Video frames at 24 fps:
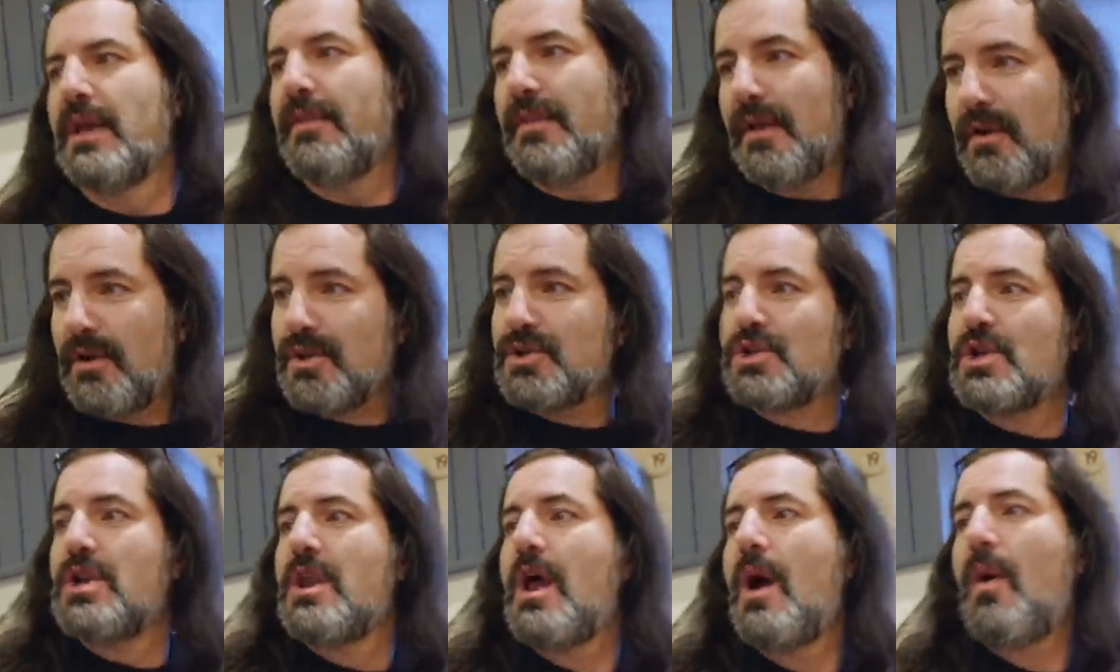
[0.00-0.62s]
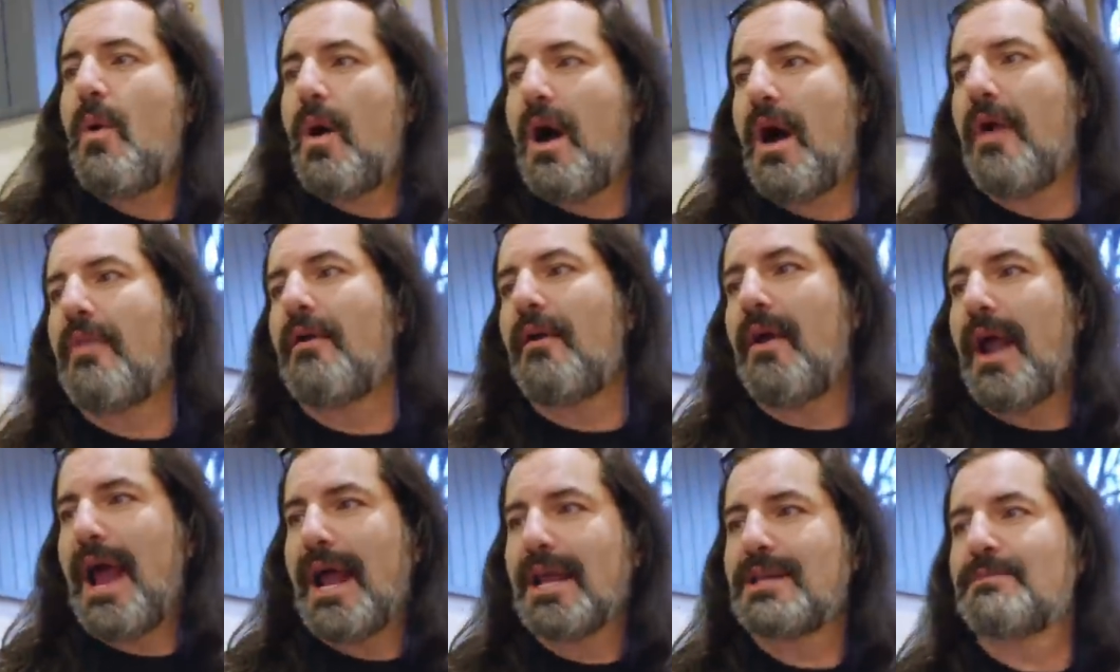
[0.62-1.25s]
There is no
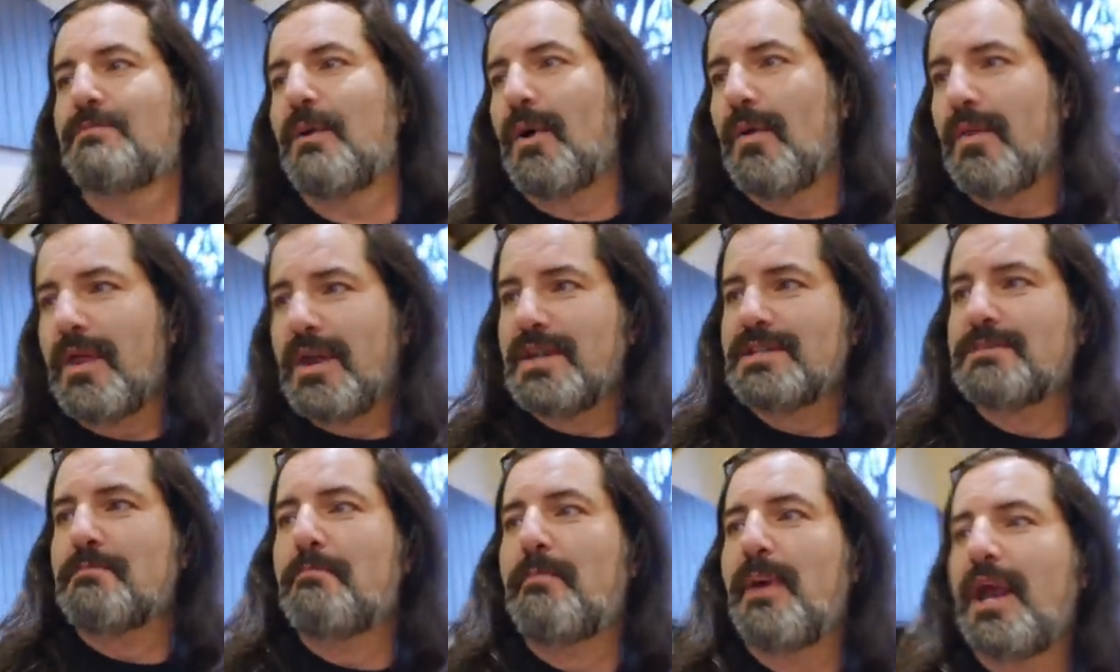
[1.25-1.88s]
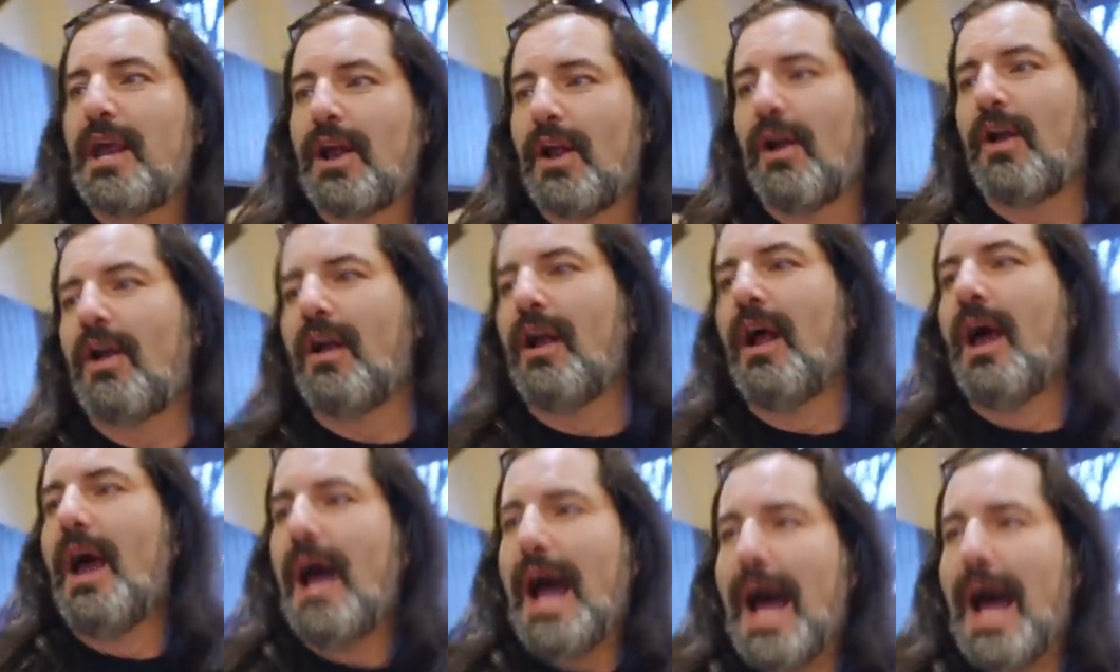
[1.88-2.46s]
other expo that is bigger